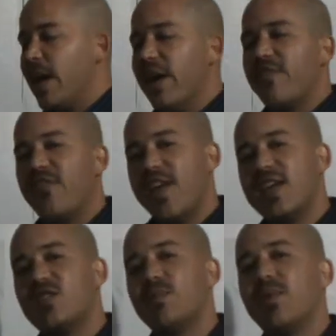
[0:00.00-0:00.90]
a
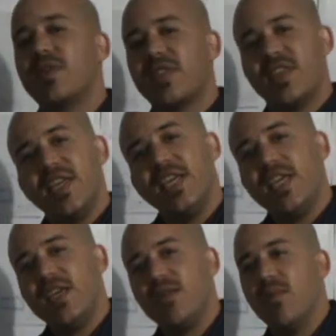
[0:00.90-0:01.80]
Facebook
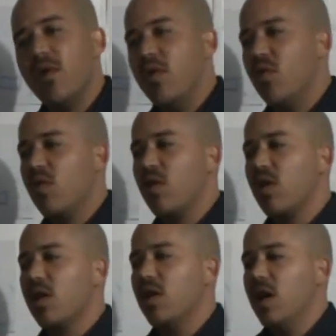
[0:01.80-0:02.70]
theme
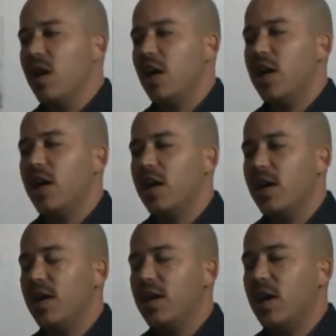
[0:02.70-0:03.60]
or
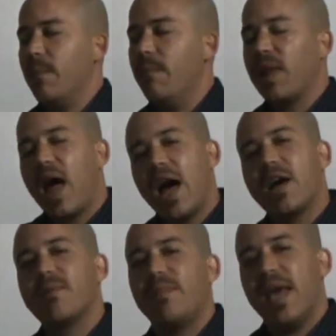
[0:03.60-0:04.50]
a
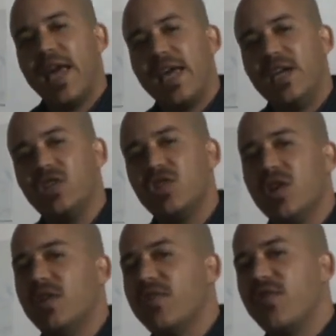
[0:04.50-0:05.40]
blog page
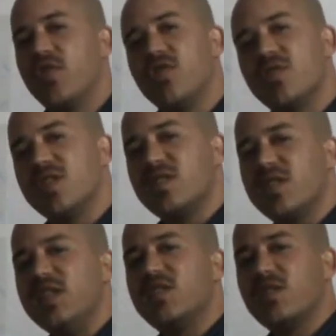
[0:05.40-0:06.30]
for your
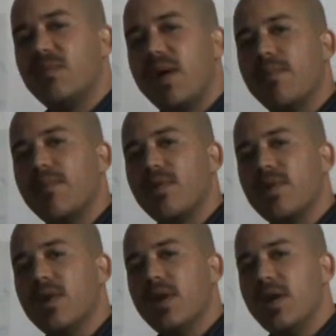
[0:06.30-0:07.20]
deceased
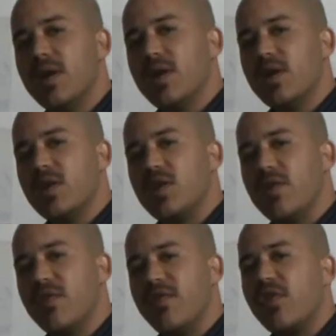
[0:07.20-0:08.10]
member,
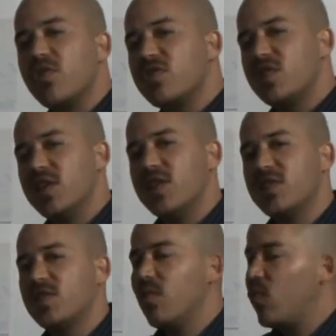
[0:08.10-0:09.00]
versus